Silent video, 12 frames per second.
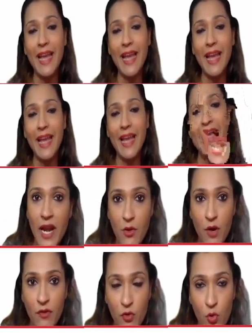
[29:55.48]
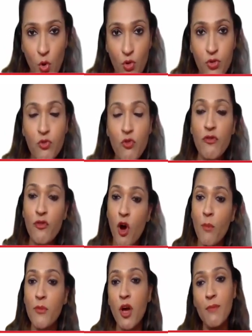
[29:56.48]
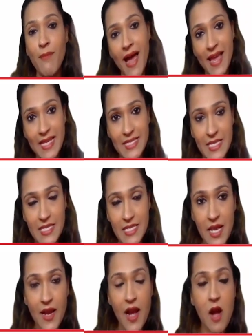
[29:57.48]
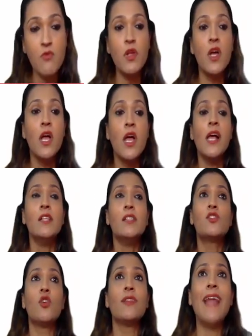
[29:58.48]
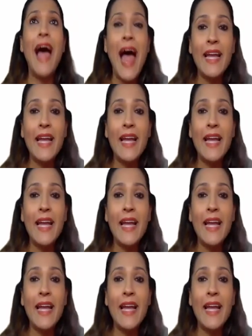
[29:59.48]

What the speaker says: module that you have to go through from your MyACCA account. So